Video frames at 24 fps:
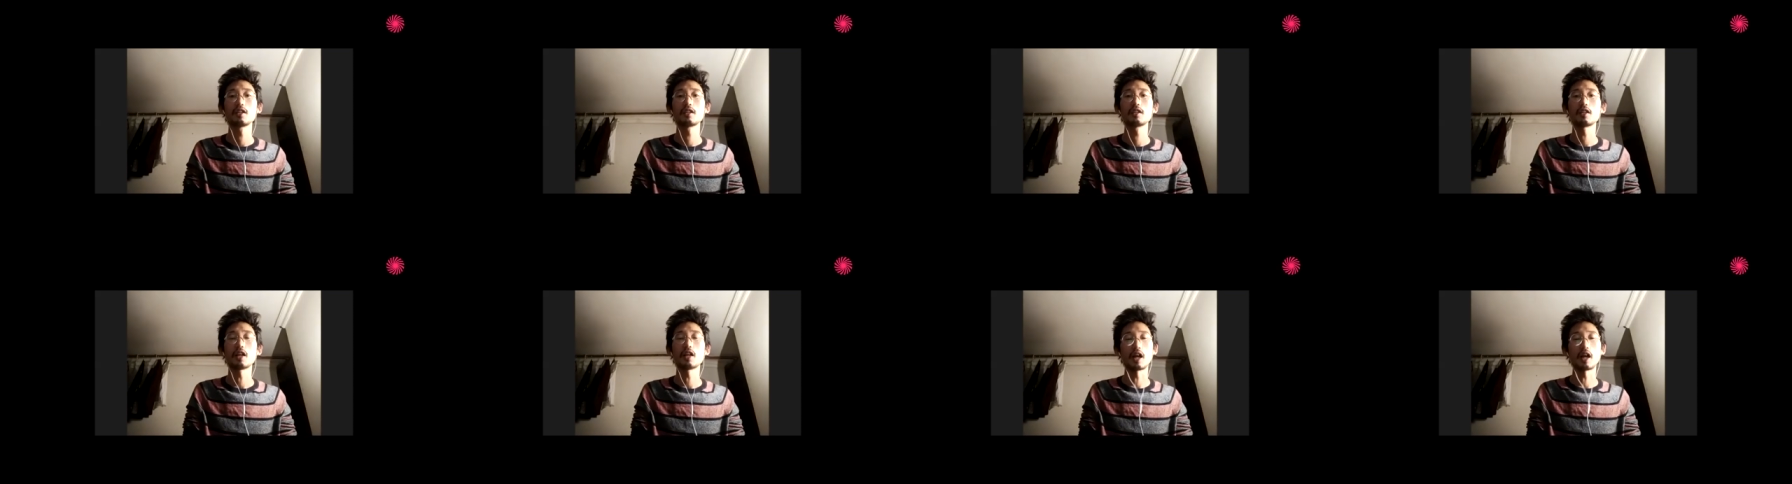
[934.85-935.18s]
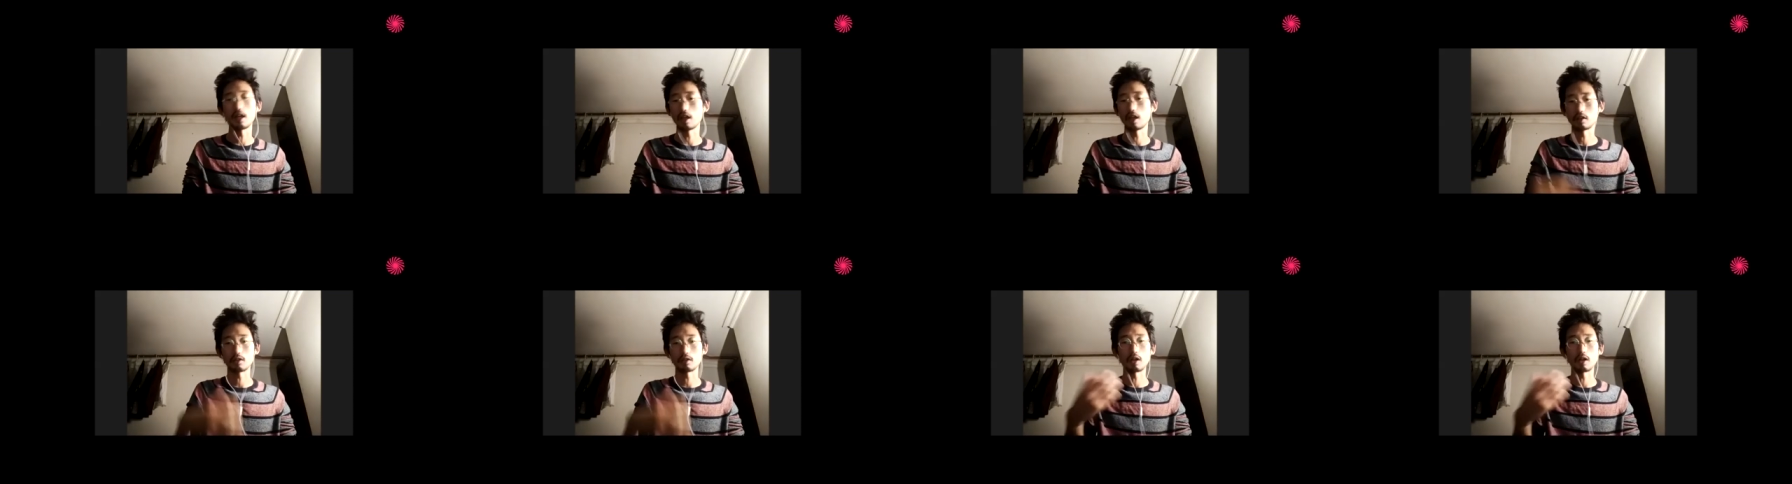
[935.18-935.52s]

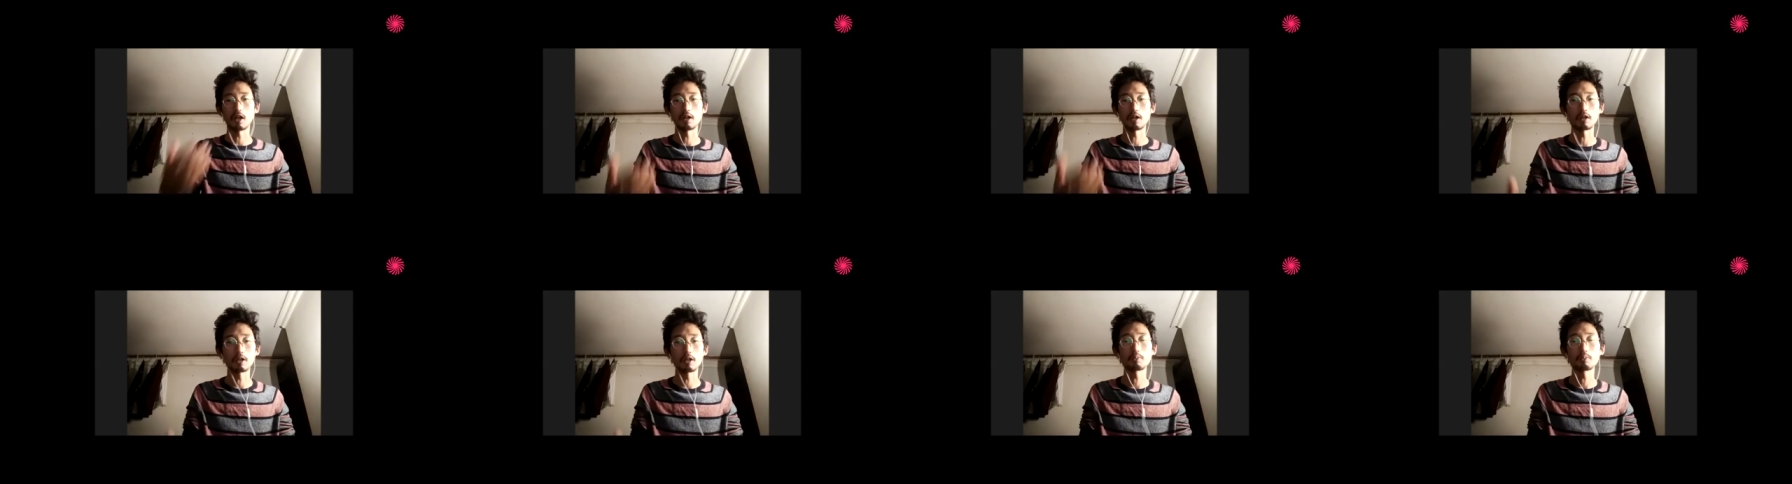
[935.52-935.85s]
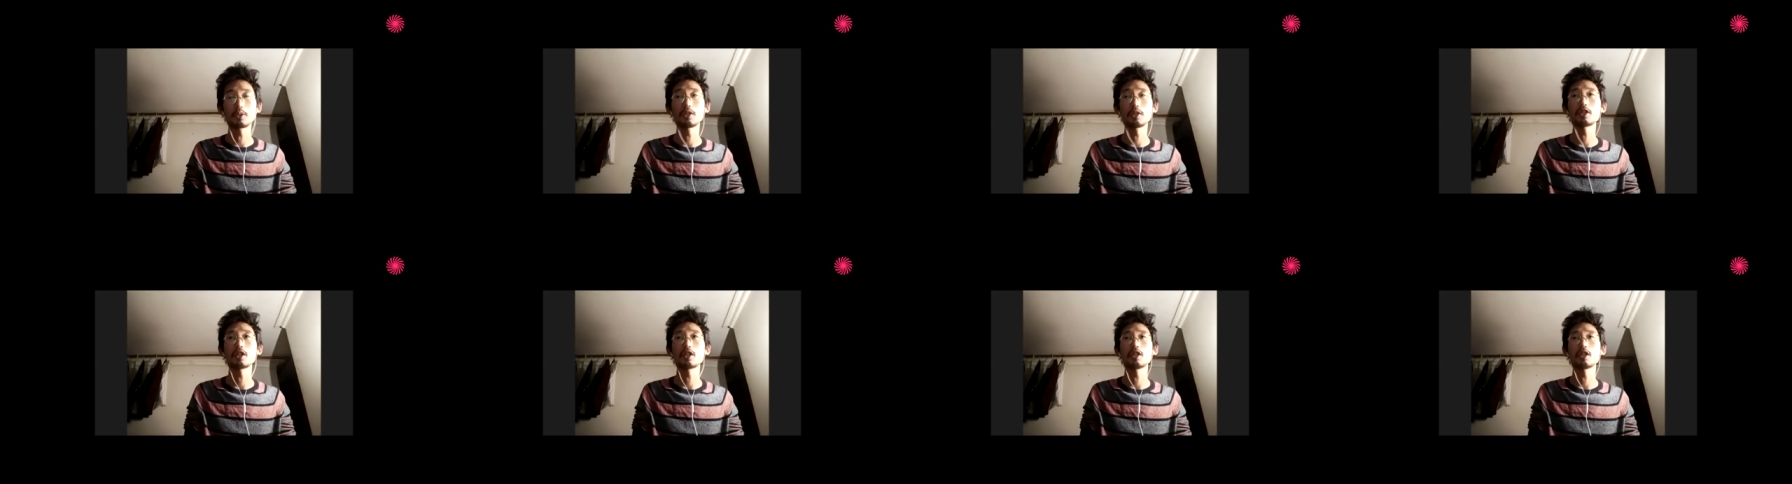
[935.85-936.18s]
I, I
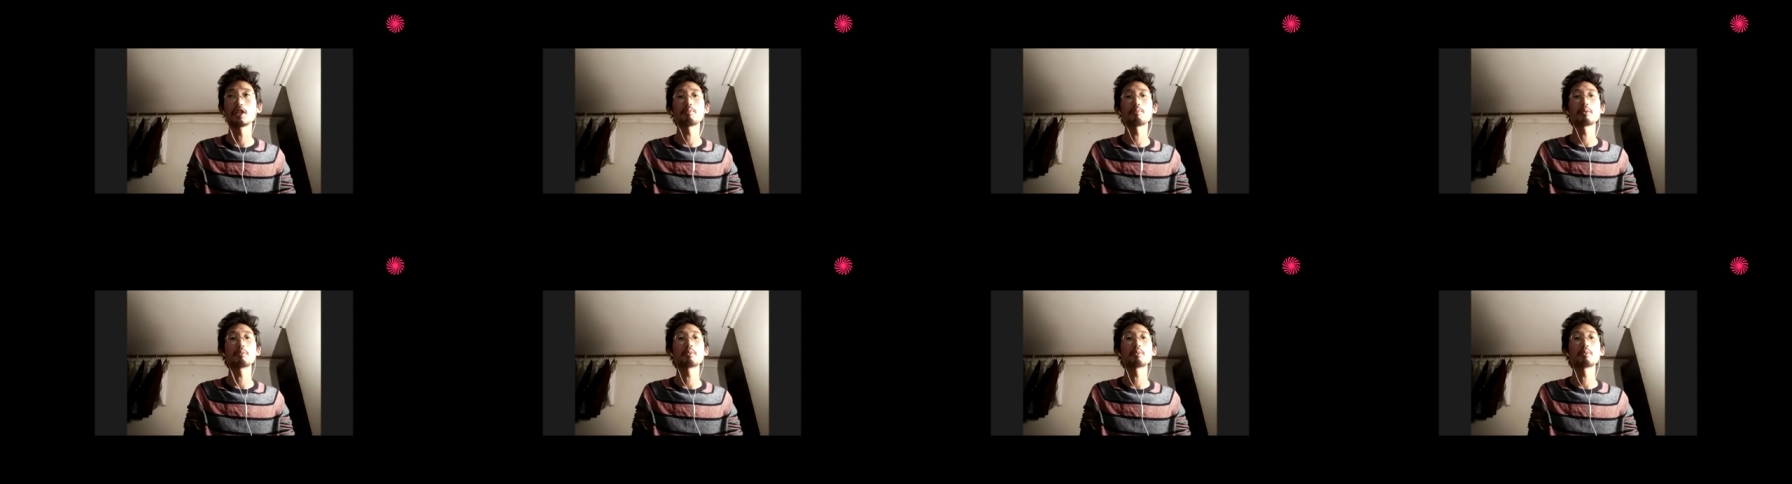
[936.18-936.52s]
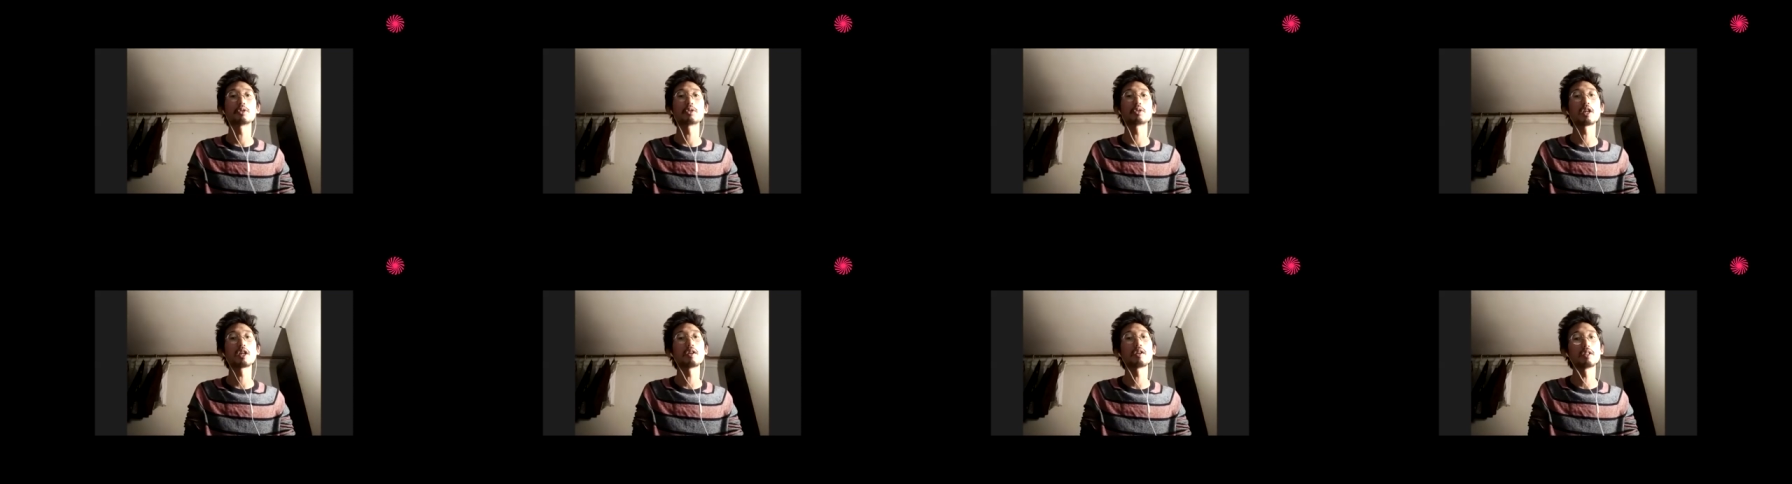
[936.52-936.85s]
appreciate people
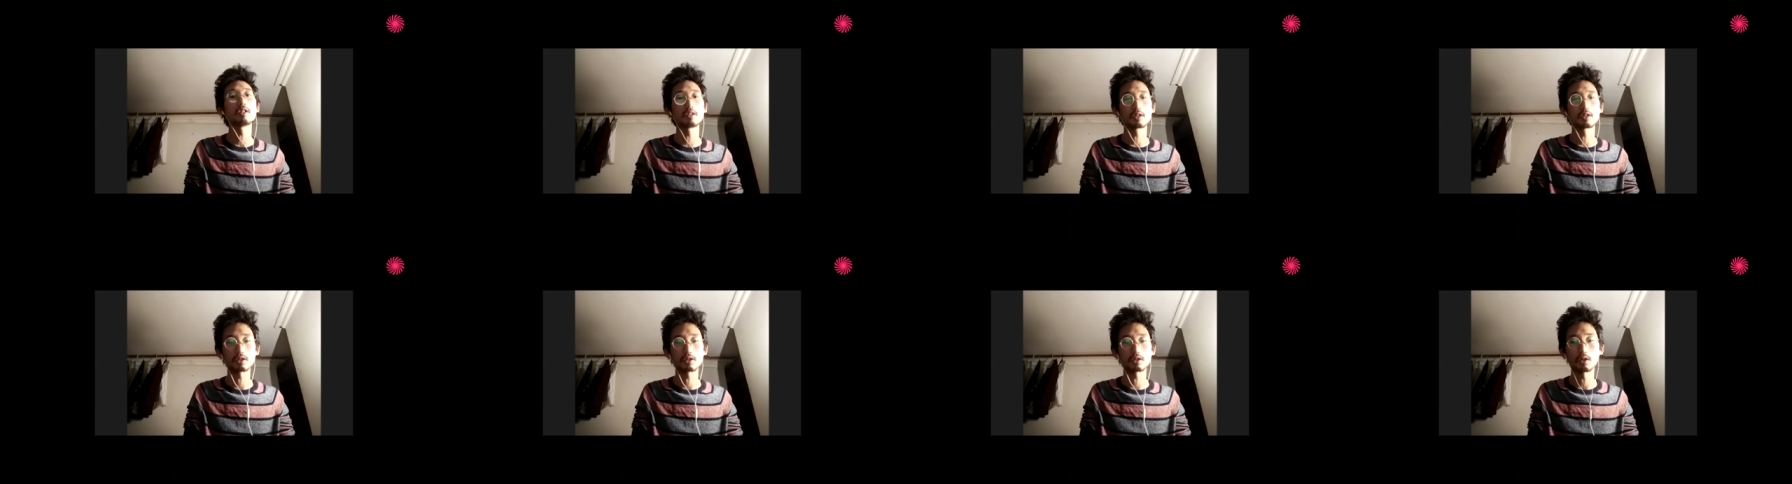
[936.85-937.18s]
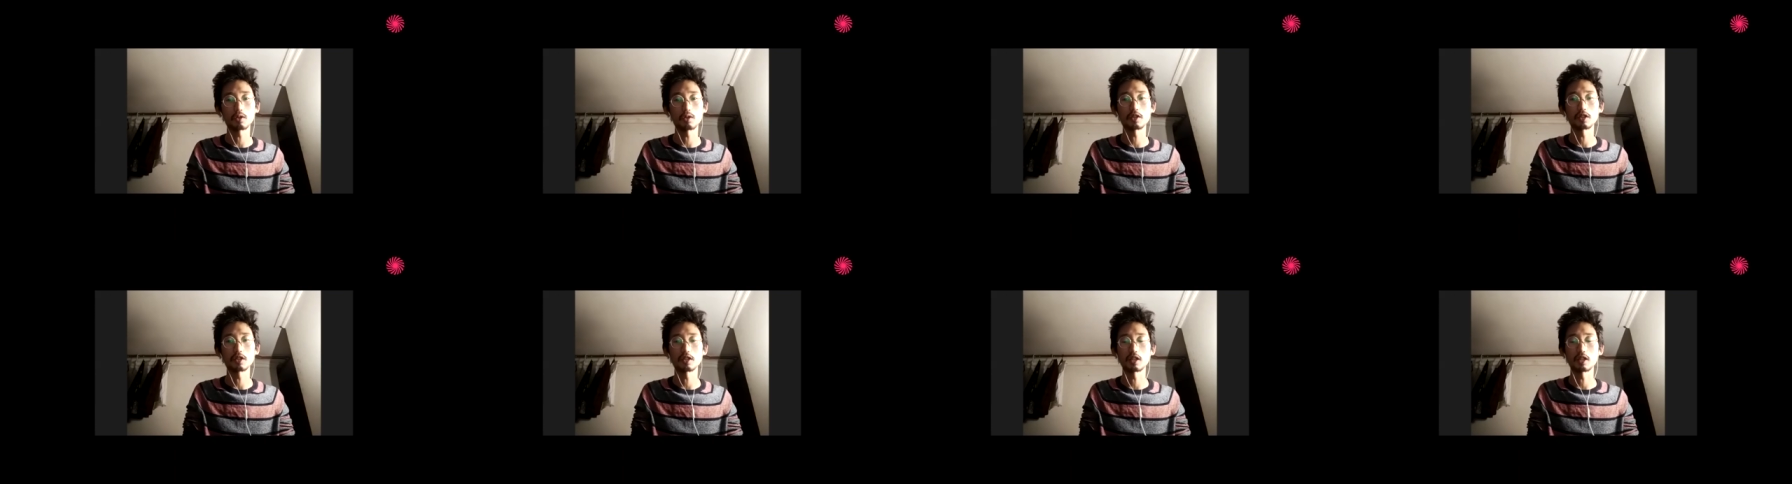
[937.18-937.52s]
sharing
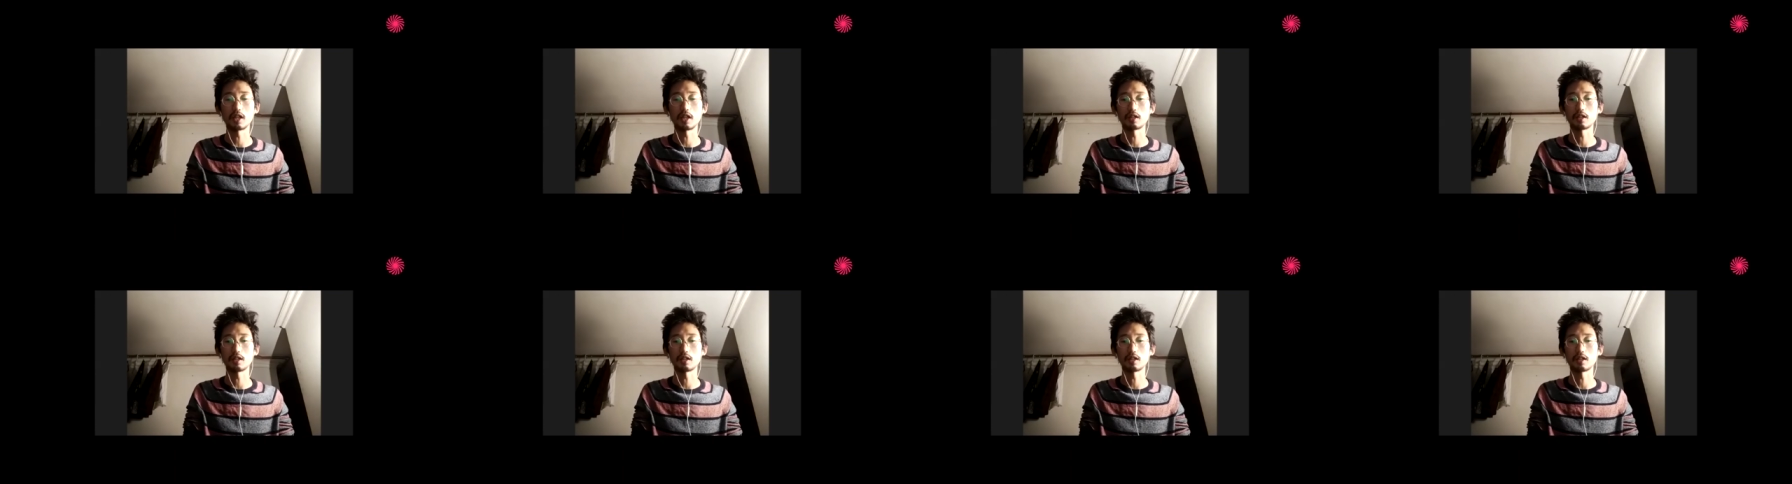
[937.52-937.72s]
stories like